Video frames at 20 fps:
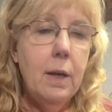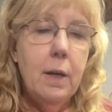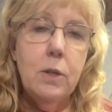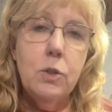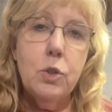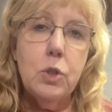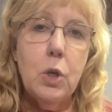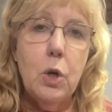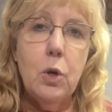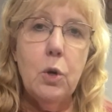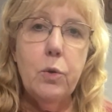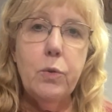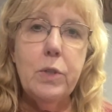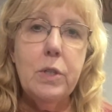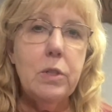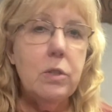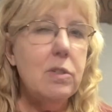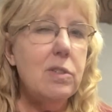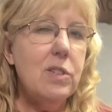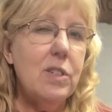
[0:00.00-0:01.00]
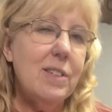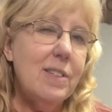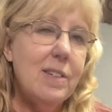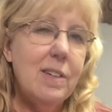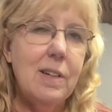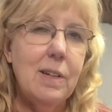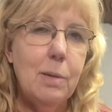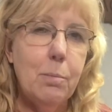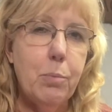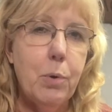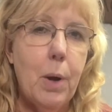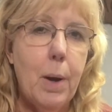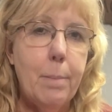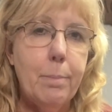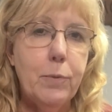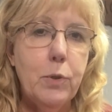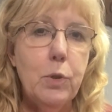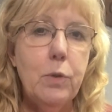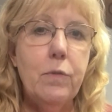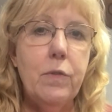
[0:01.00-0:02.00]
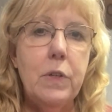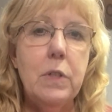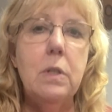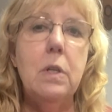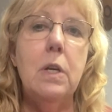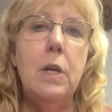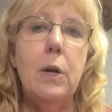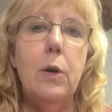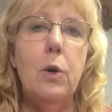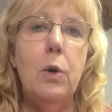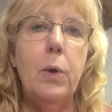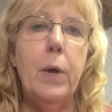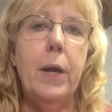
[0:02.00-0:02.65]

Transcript: So this is just an impromptu video